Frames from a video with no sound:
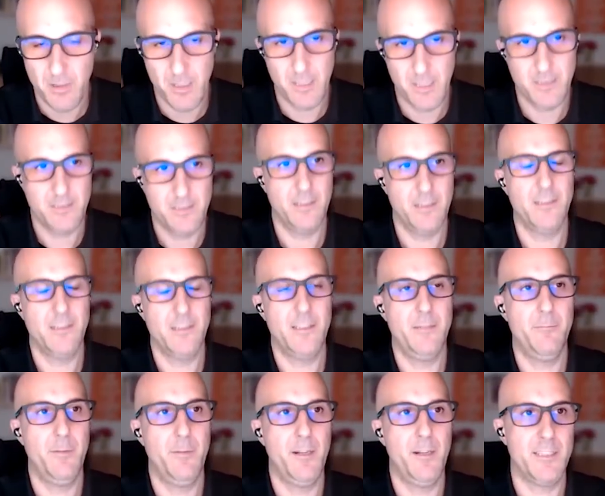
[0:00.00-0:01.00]
As
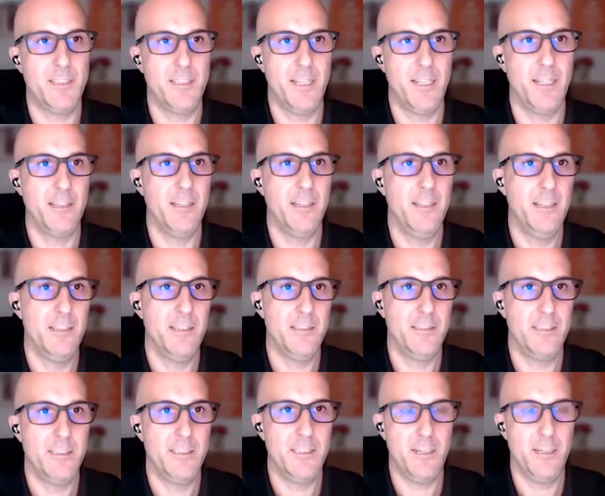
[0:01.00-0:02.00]
simple as that.
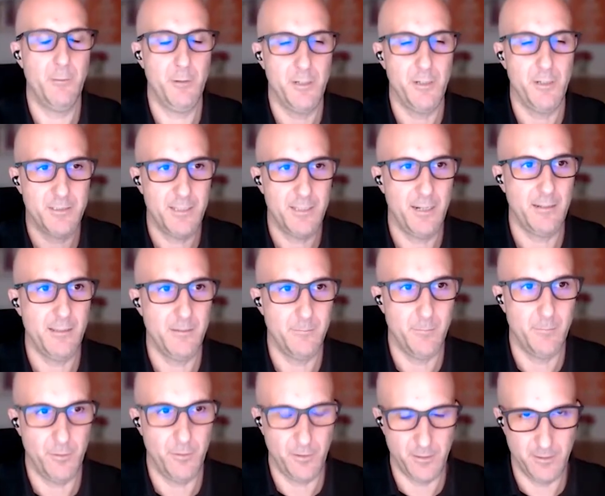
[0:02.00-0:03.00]
This is our
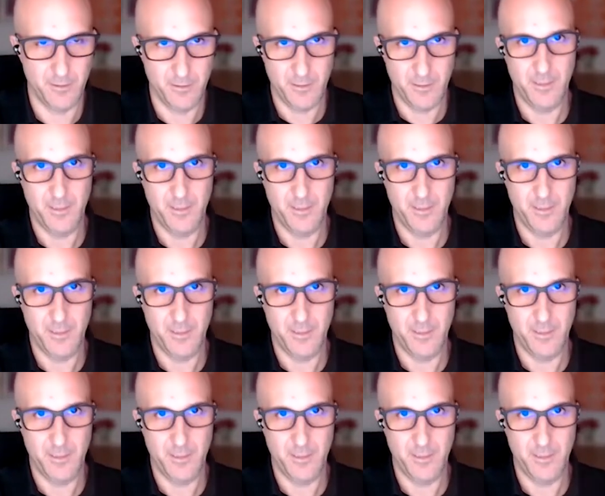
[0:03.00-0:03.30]
starting point.